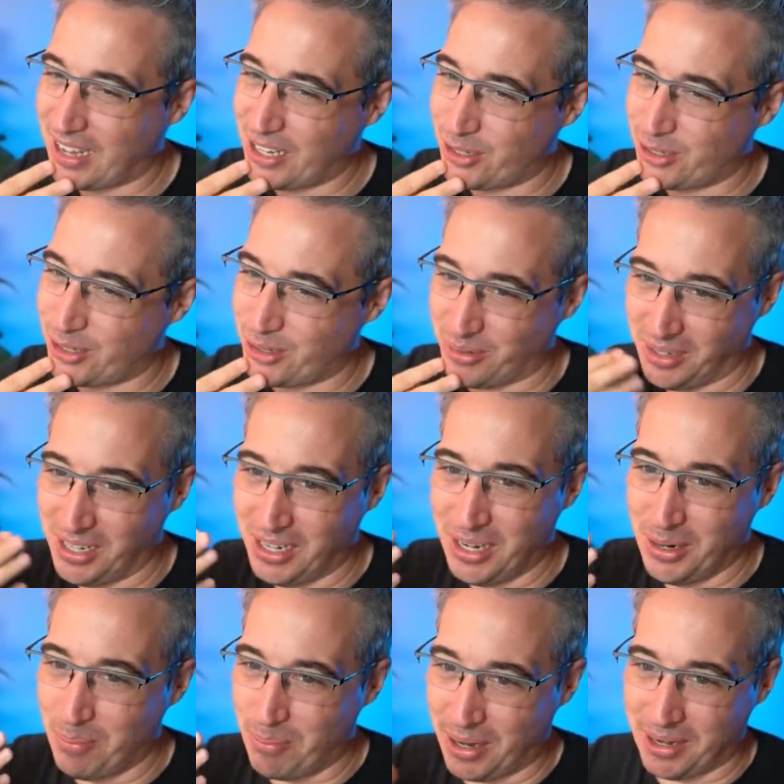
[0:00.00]
I don't know,
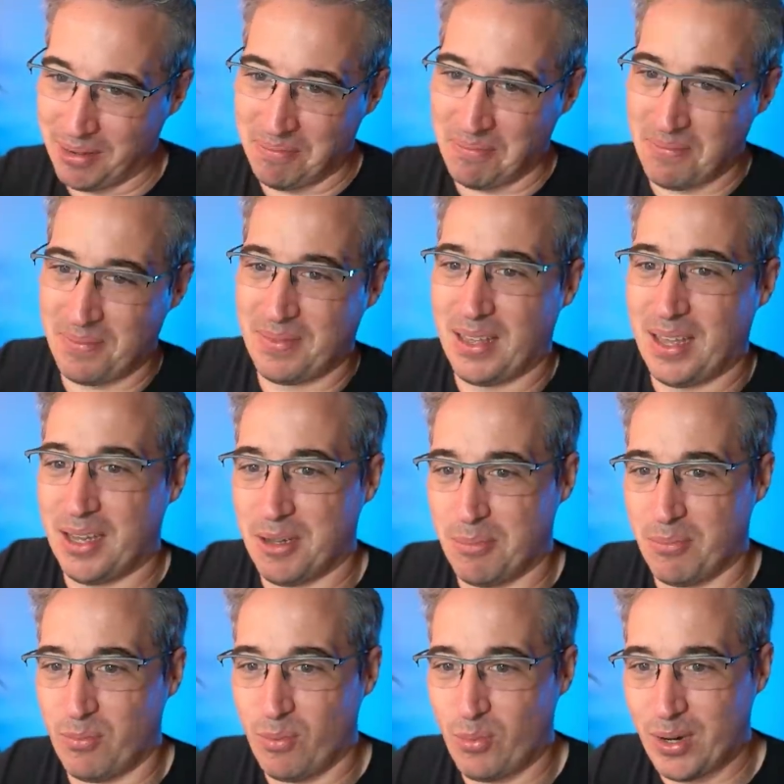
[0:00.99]
but
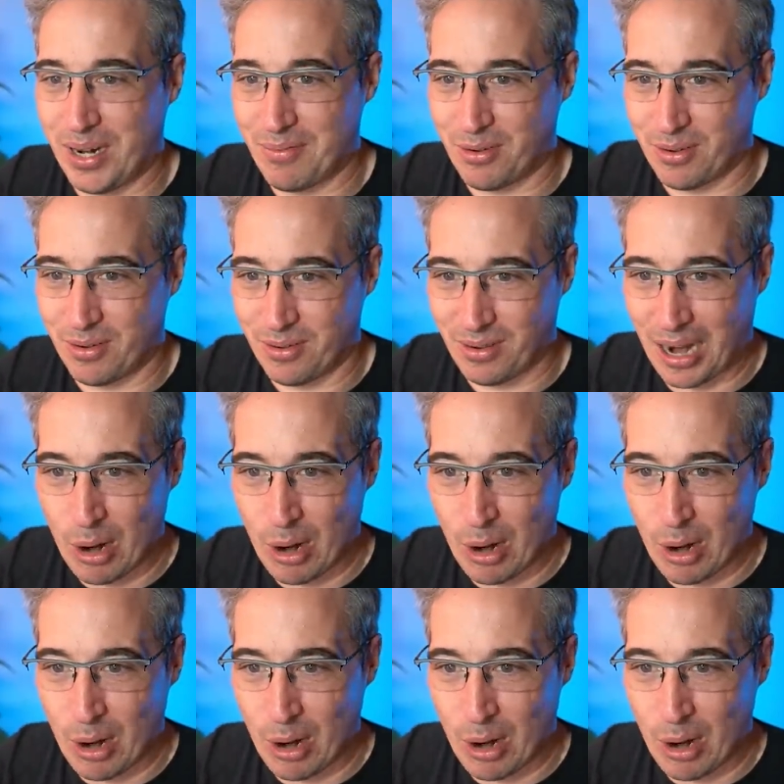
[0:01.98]
um, whatever,